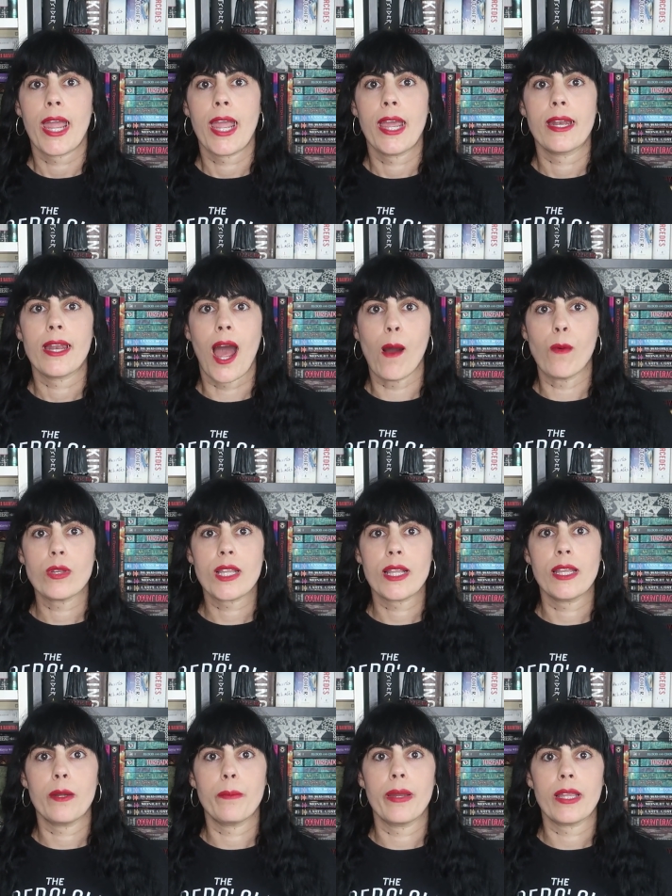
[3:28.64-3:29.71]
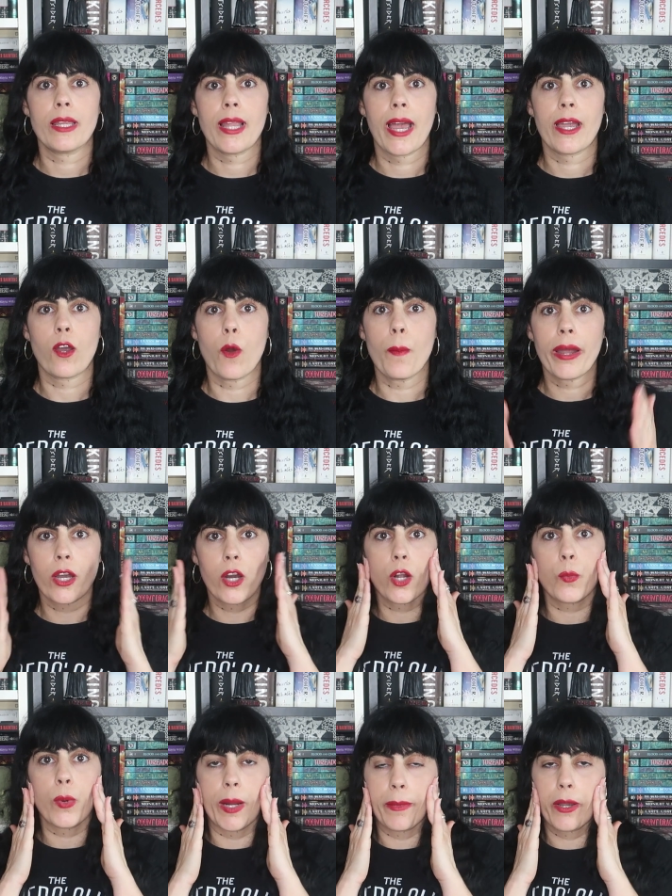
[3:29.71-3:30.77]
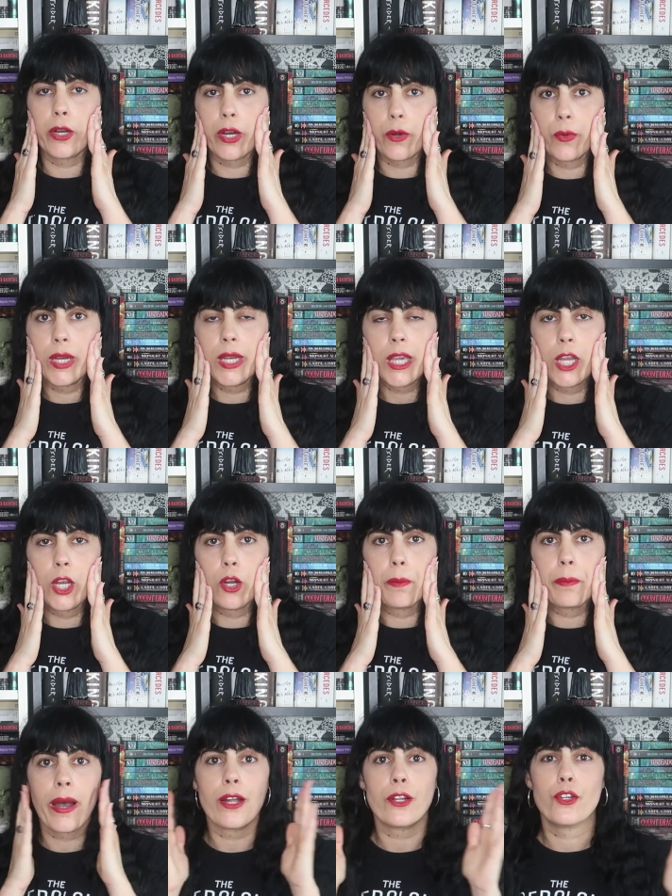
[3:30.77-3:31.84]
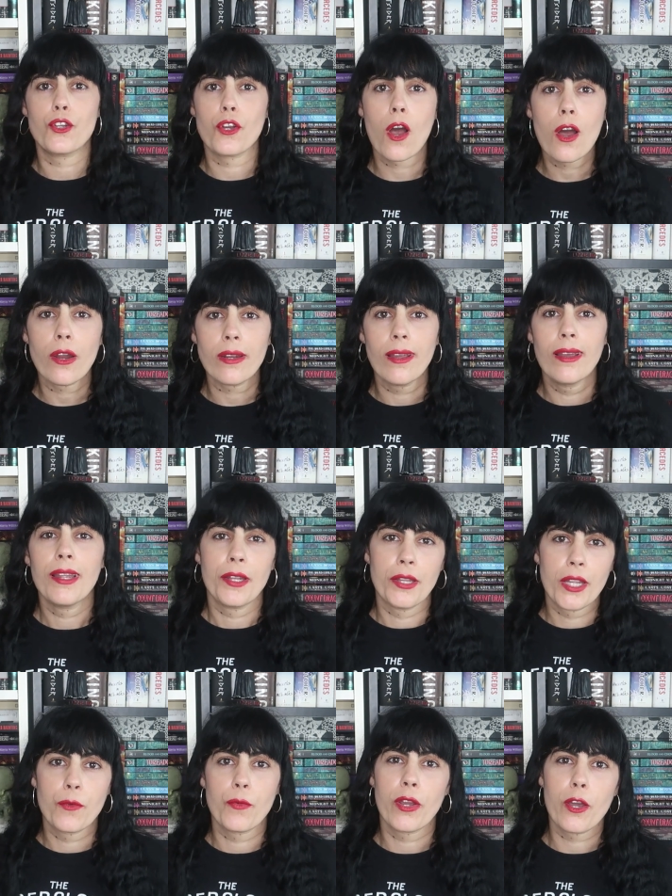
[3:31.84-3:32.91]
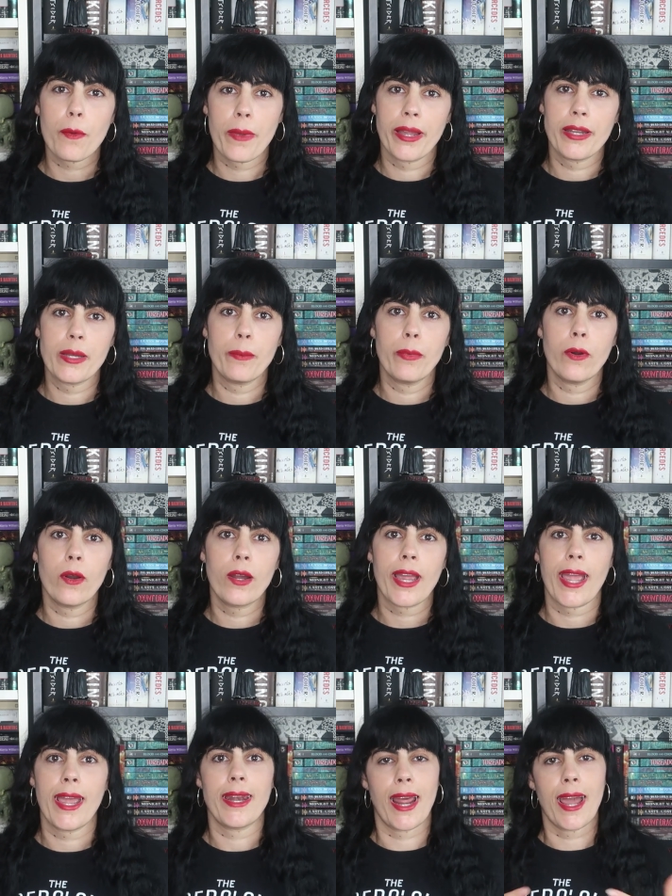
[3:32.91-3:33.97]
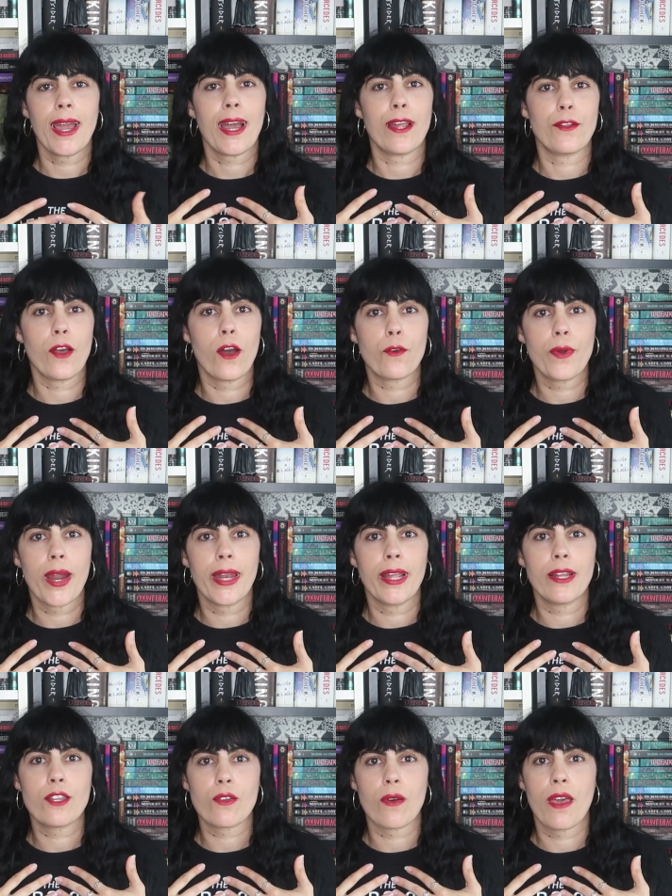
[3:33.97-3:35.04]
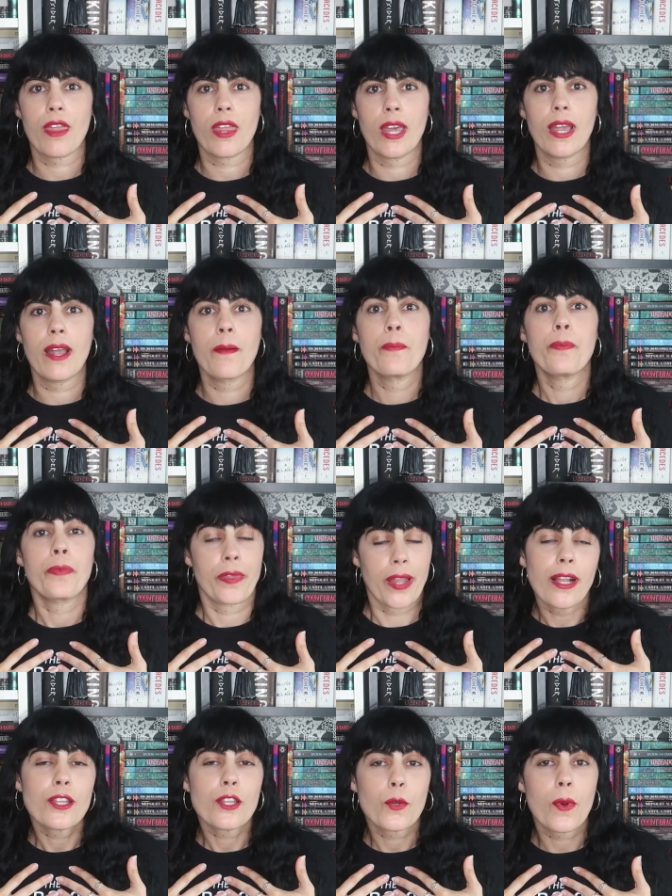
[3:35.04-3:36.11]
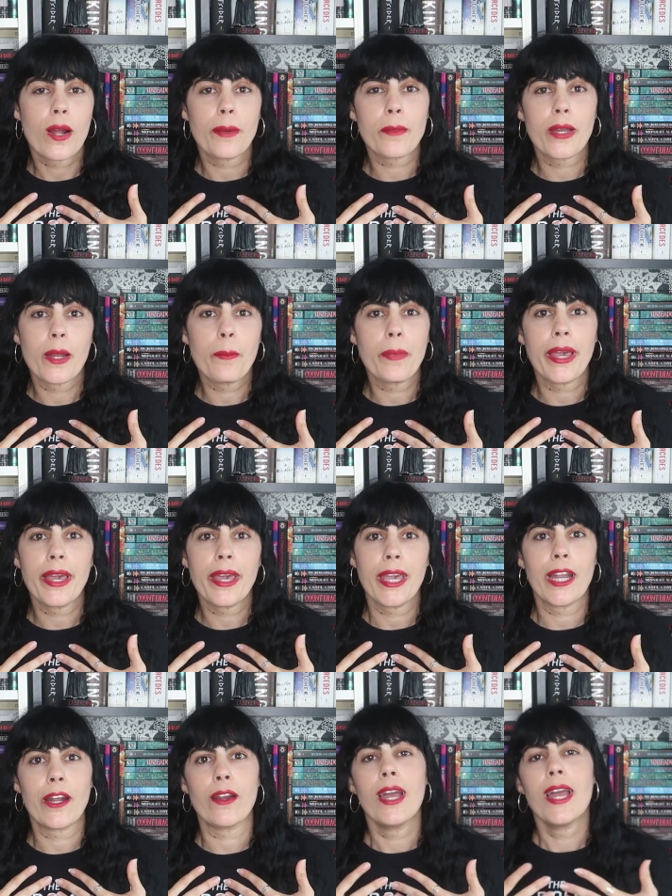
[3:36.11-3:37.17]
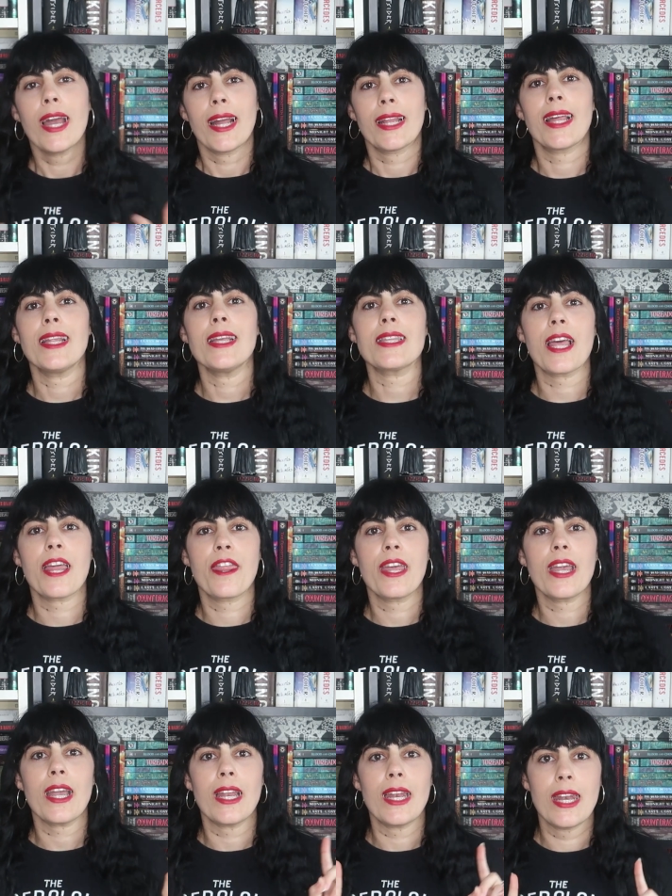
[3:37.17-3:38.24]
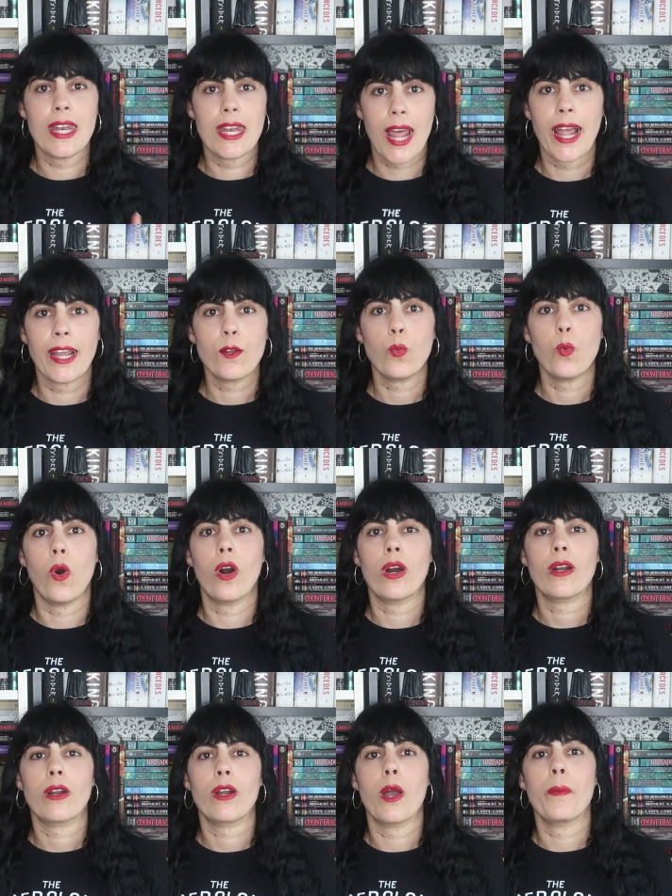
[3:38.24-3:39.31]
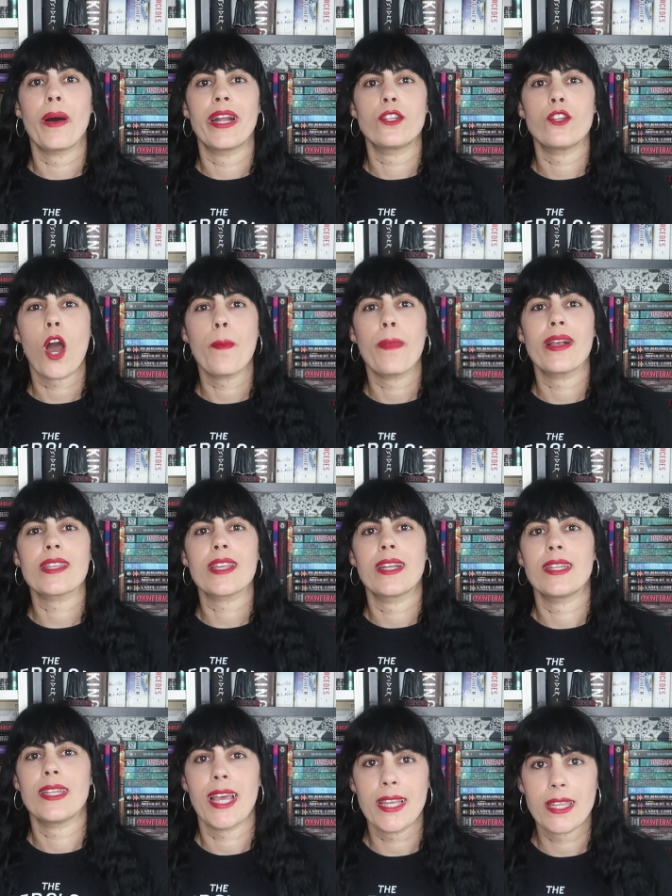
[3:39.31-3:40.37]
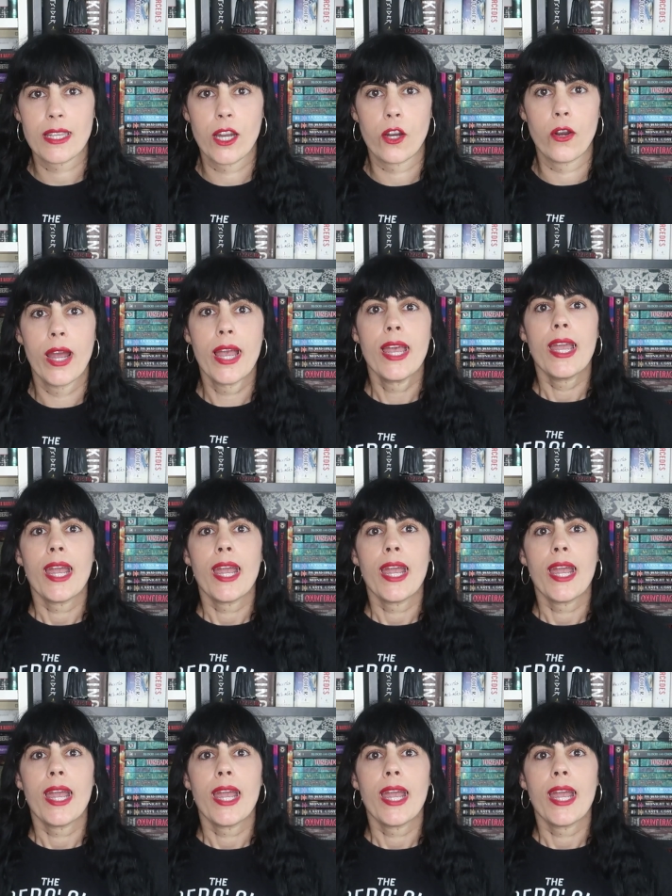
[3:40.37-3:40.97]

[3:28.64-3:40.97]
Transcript: and I was a little bit like oh my god what am I gonna read here but John did recommend a book and I have not read it so I think that's the one I'm gonna pick here and that is The Night Walker by Thomas Tessier